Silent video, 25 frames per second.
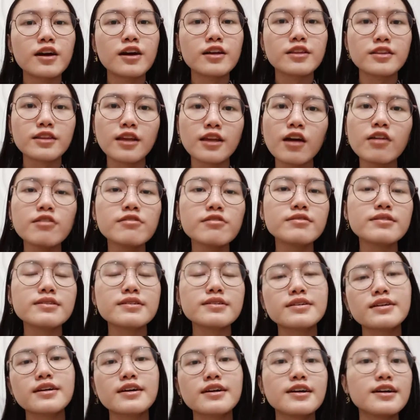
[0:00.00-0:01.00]
Now,
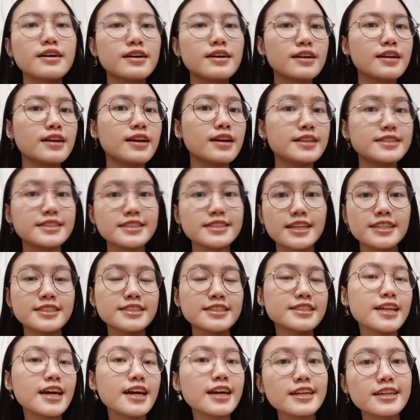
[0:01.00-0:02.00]
let's get
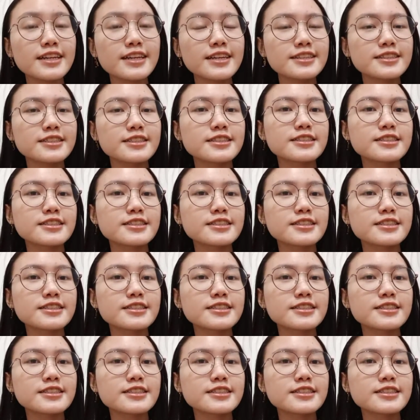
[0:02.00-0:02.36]
started.